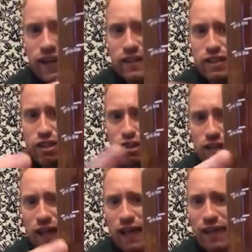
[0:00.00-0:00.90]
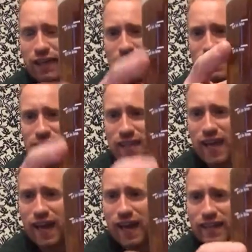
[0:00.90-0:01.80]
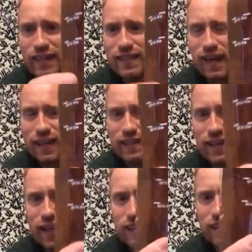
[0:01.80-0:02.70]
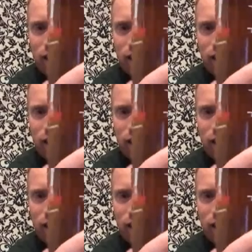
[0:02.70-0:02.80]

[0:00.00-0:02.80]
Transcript: is just a little tiny, tiny, tiny,